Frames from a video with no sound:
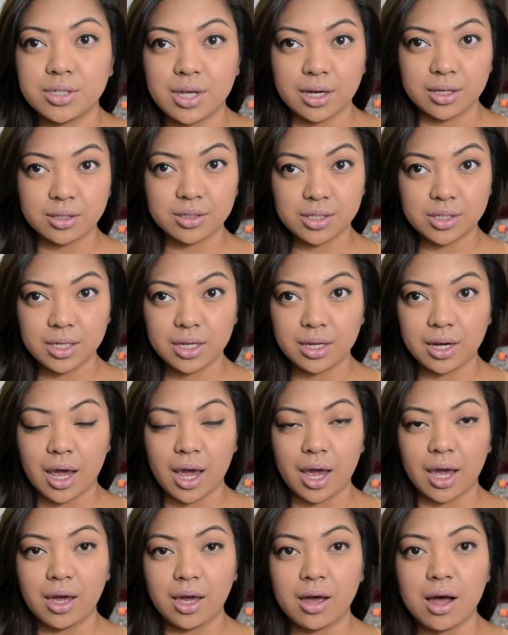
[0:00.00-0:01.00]
like
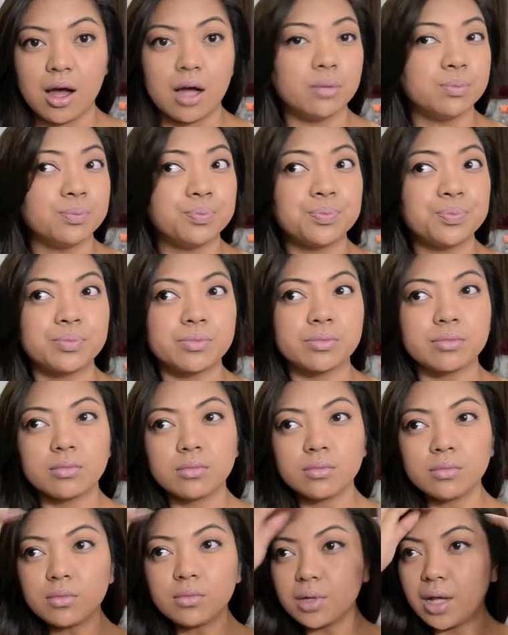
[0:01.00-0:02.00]
today,
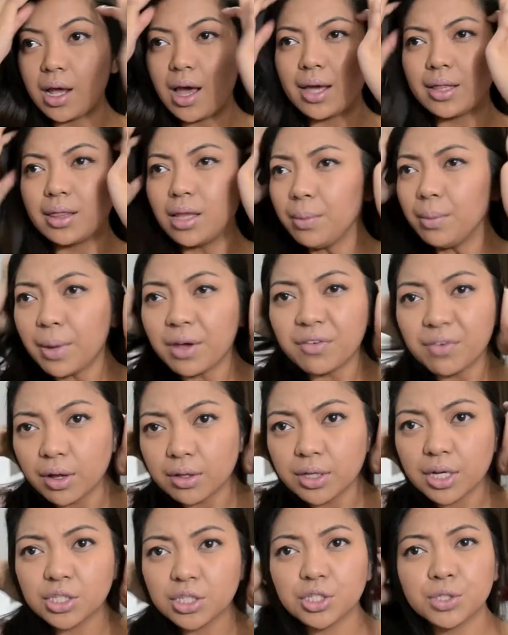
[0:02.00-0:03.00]
I think my
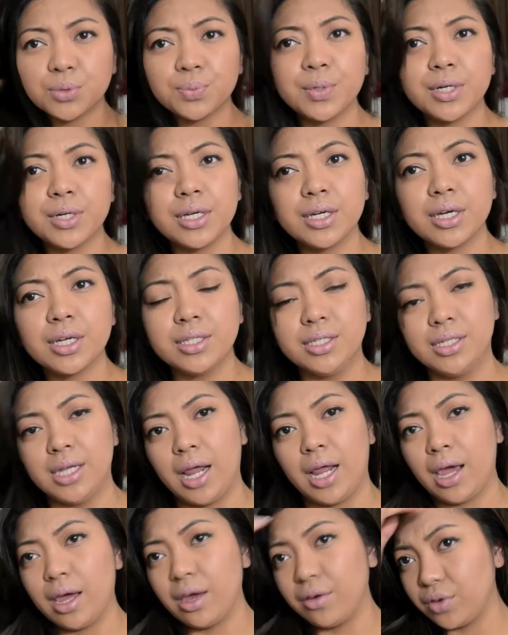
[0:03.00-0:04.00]
foundation is pretty good
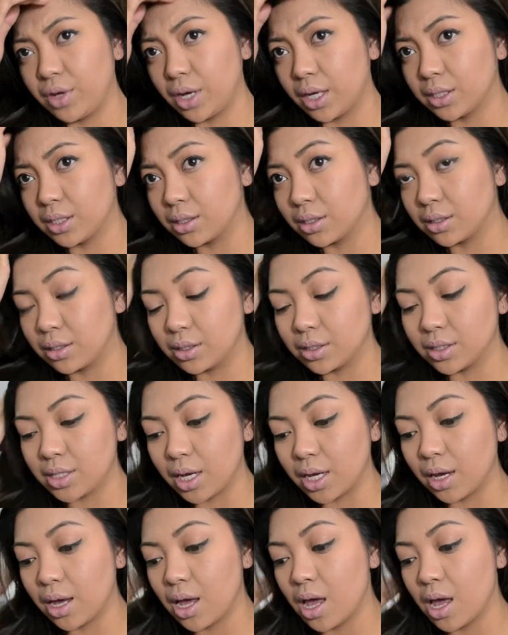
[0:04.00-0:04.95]
today. If you guys could see,